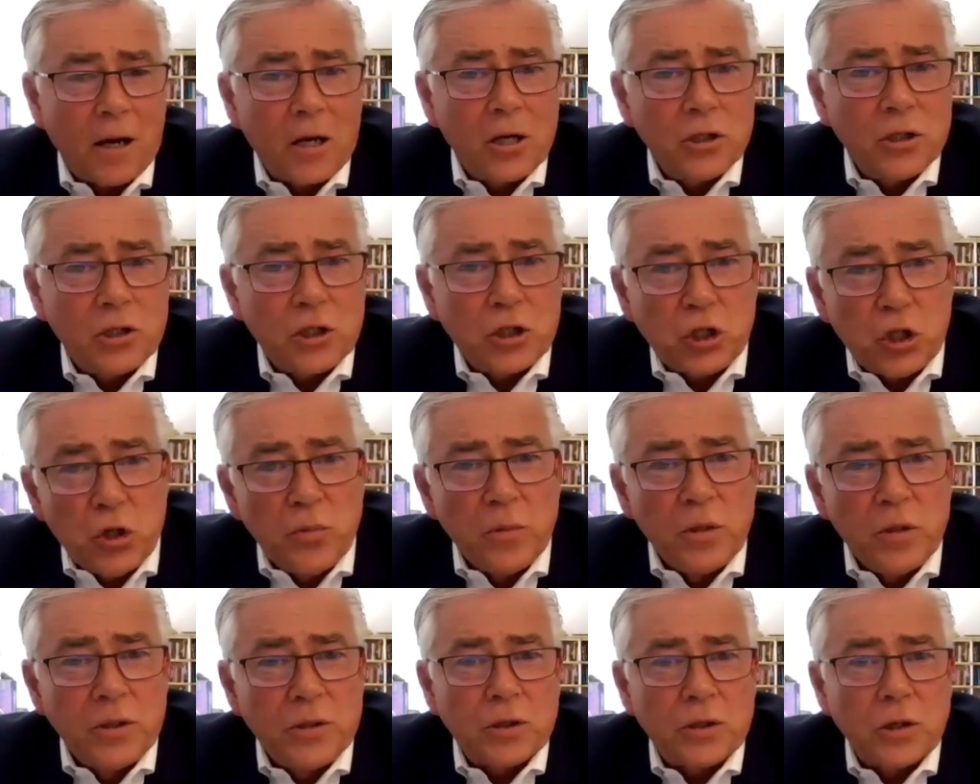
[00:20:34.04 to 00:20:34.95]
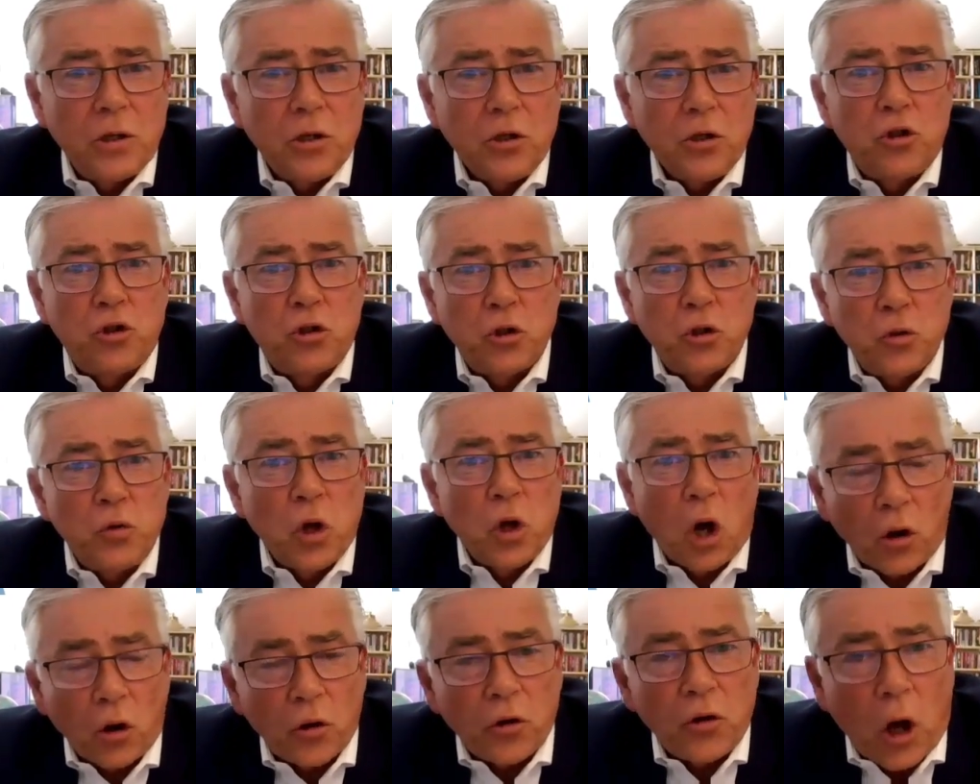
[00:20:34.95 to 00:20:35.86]
Consumers do
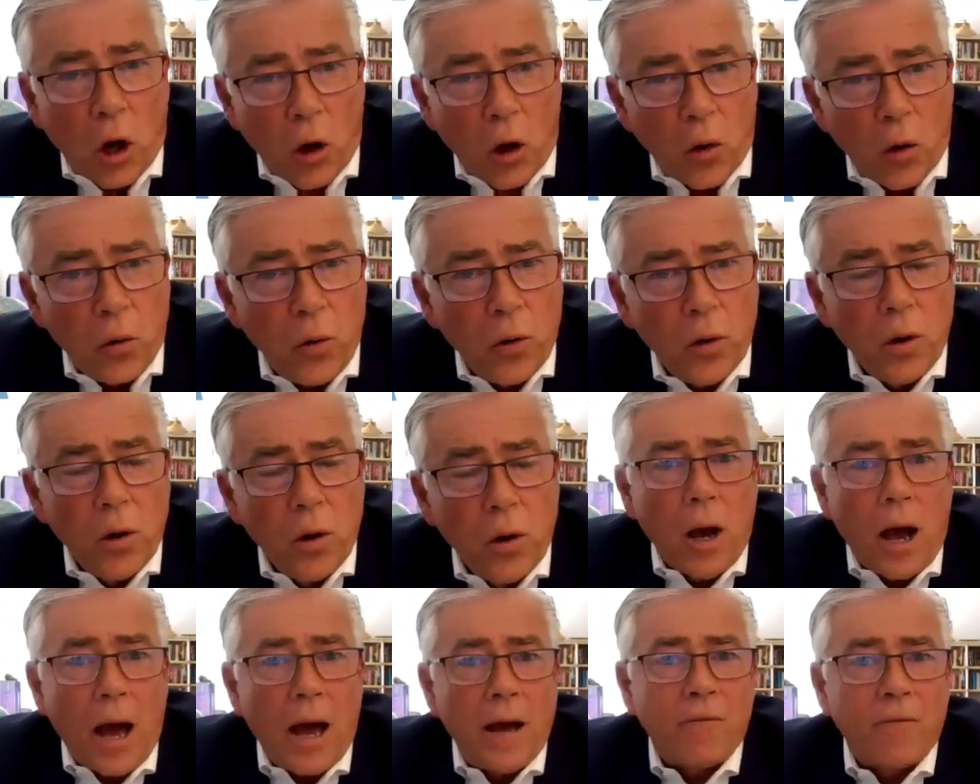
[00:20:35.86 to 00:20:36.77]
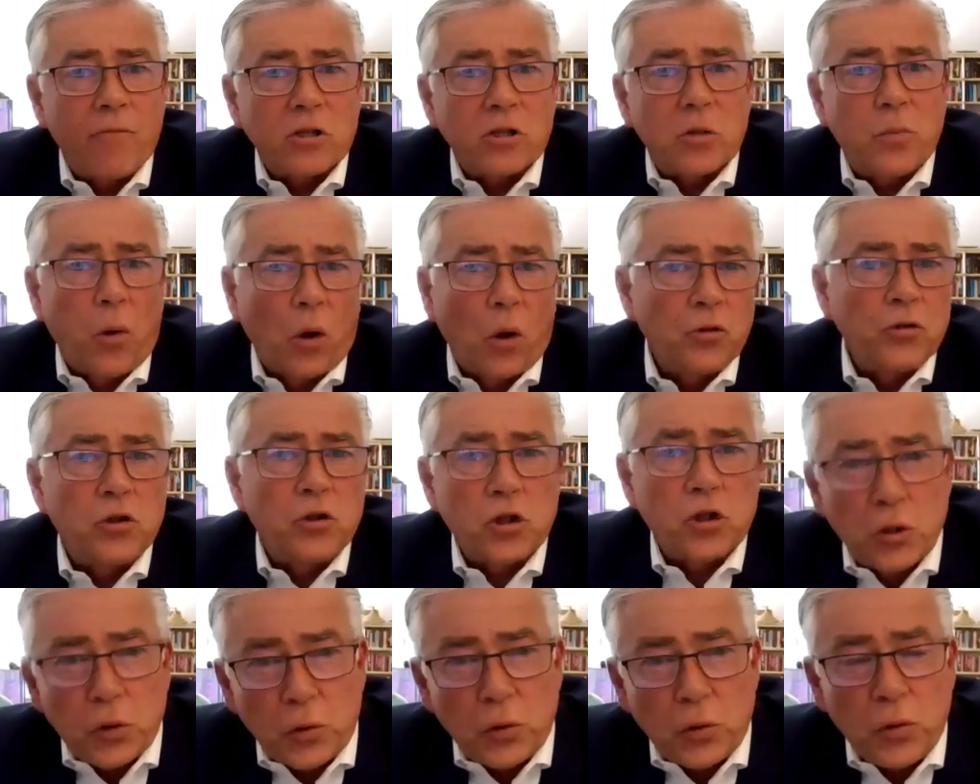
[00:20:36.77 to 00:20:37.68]
not know and respond
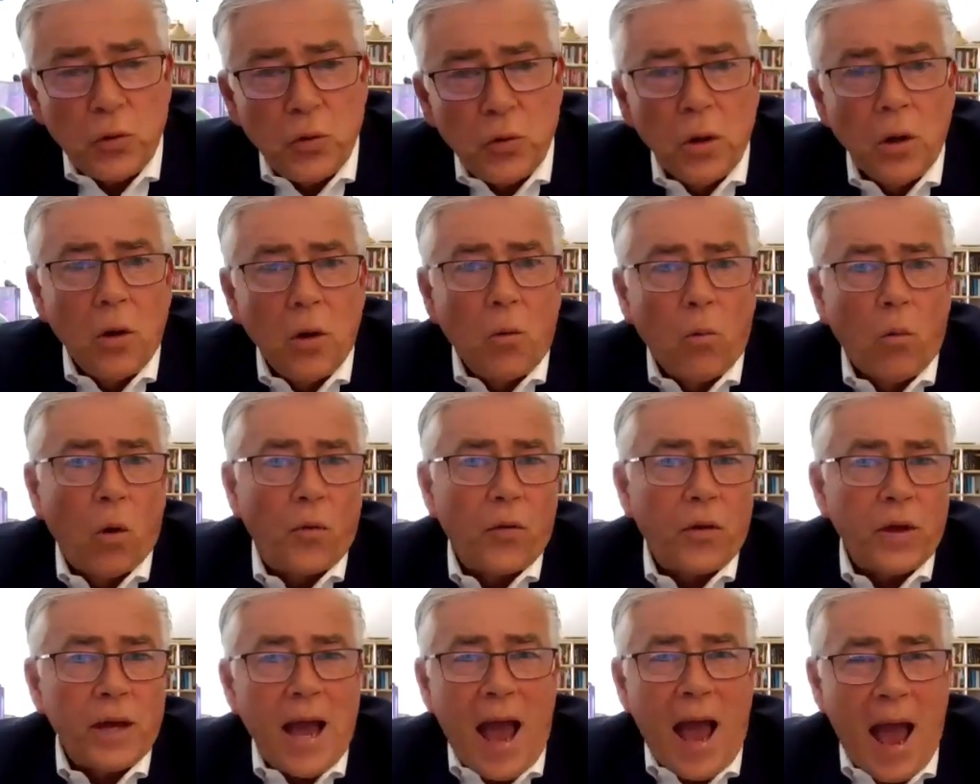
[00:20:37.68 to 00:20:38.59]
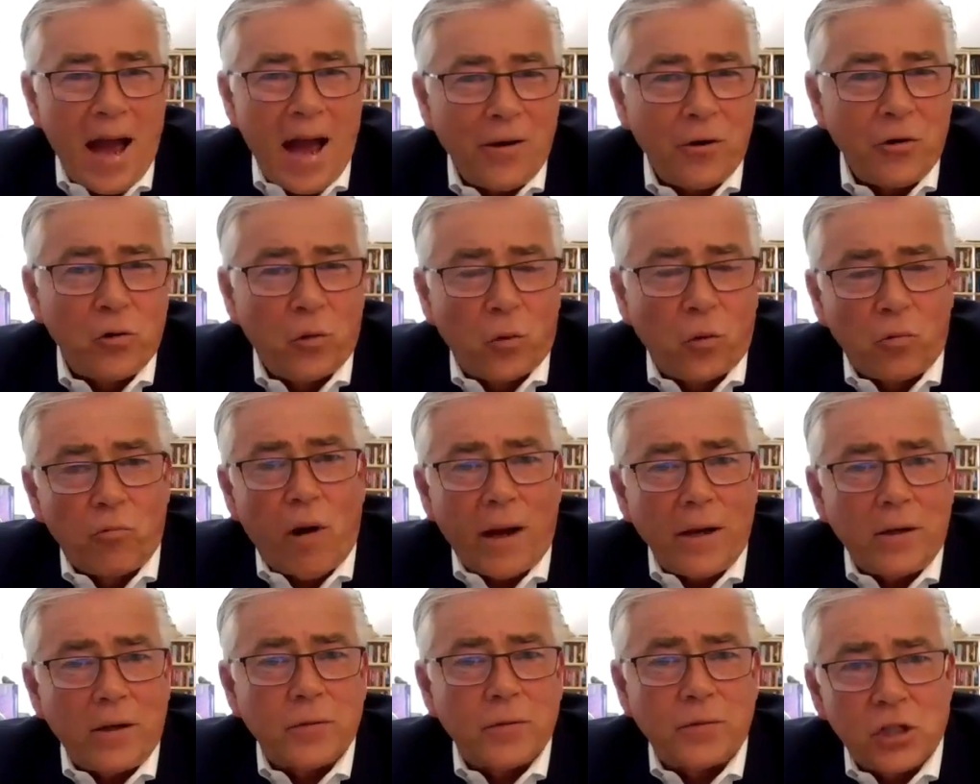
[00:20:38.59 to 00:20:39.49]
to what the annual
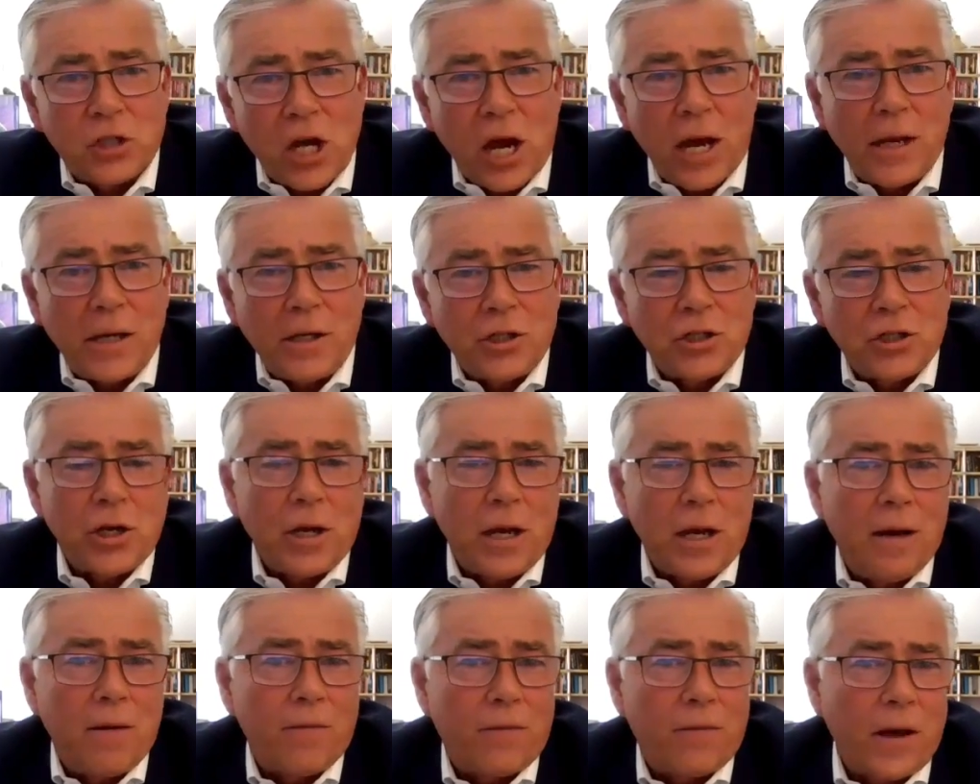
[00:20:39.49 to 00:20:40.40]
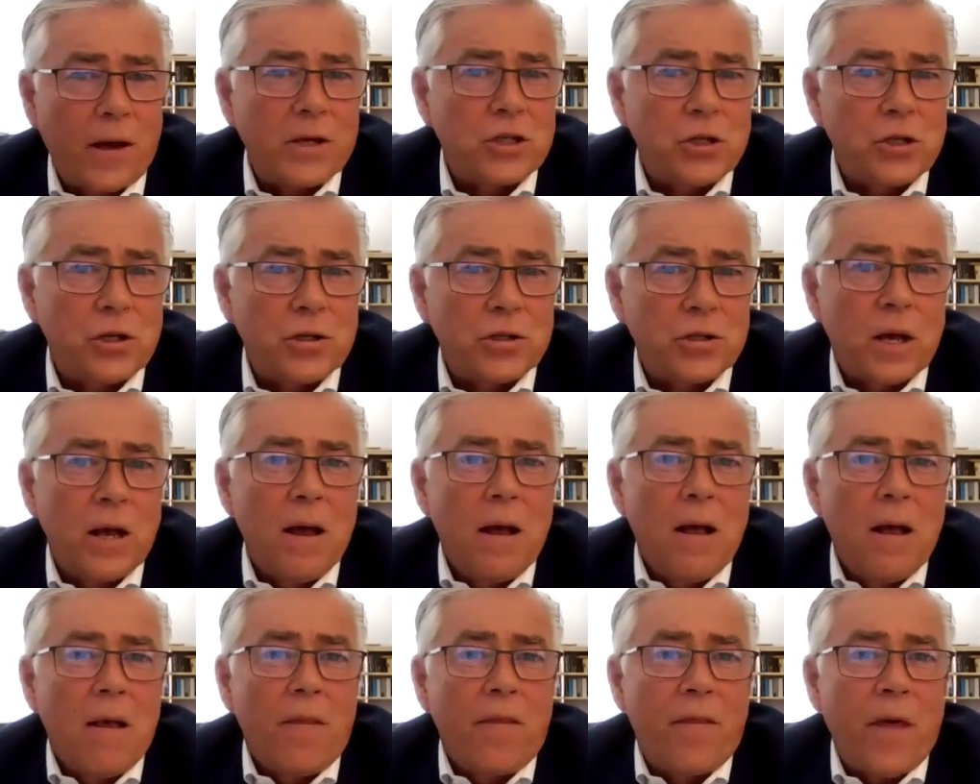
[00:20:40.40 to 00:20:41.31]
rate of change in inflation is.
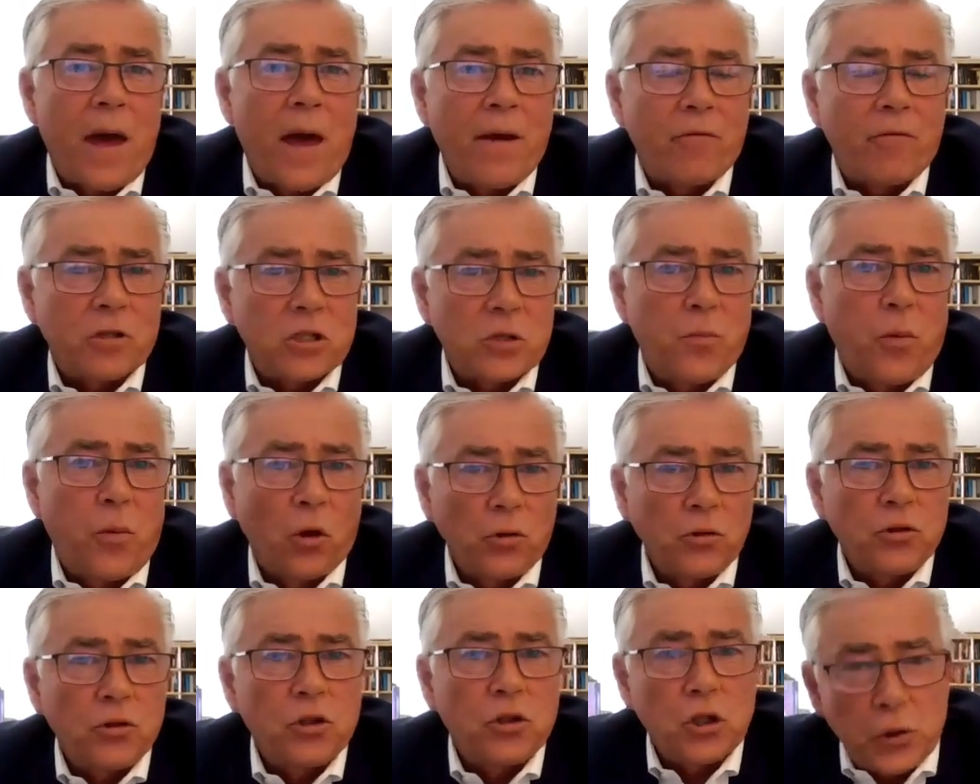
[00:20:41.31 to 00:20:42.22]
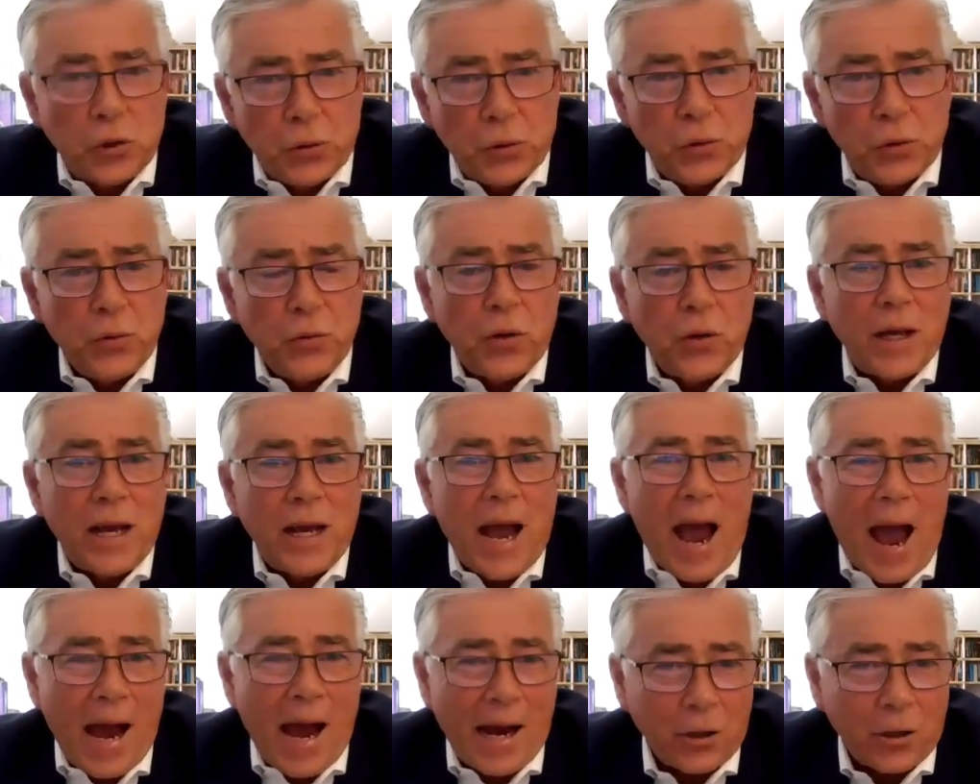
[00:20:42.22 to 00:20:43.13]
They respond to
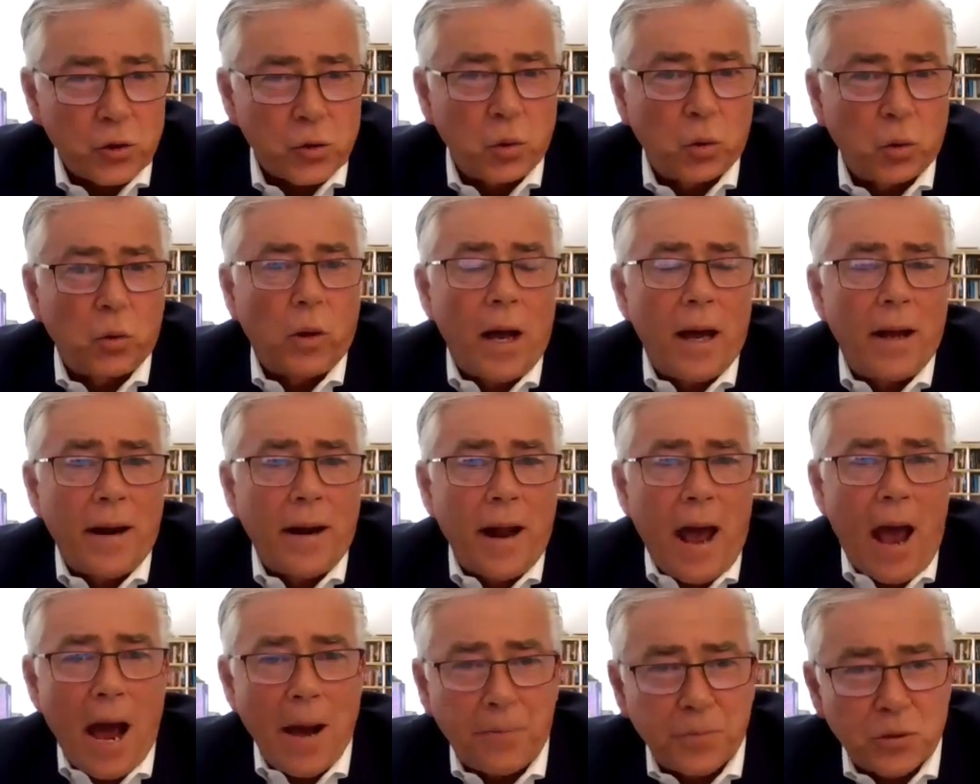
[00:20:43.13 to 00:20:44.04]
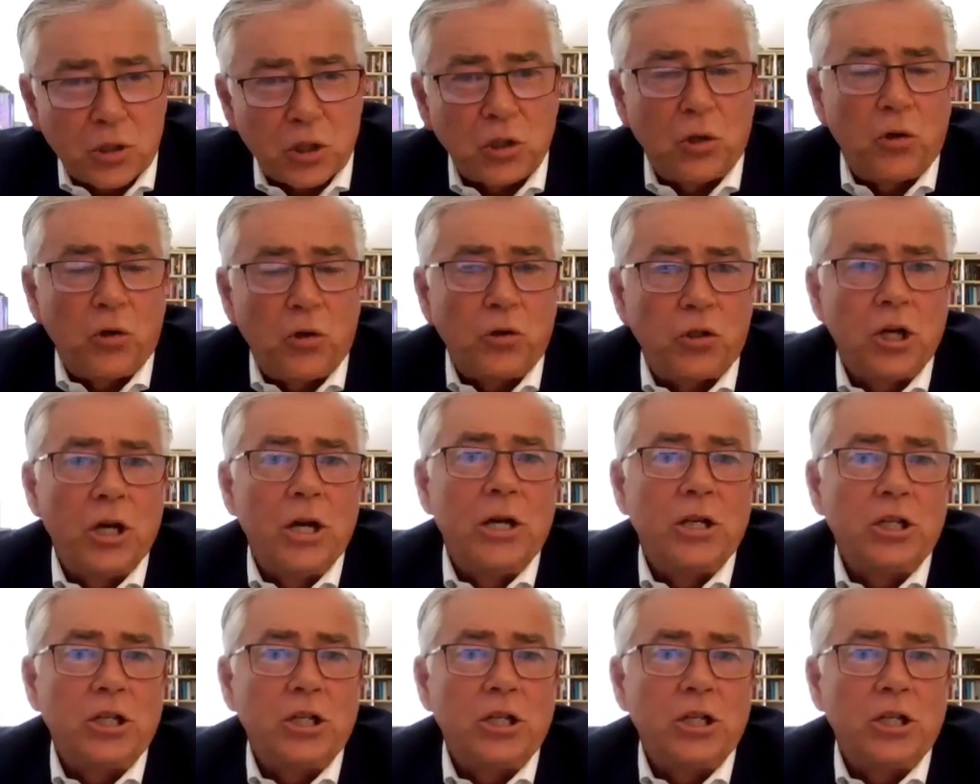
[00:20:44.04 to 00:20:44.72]
the actual and absolute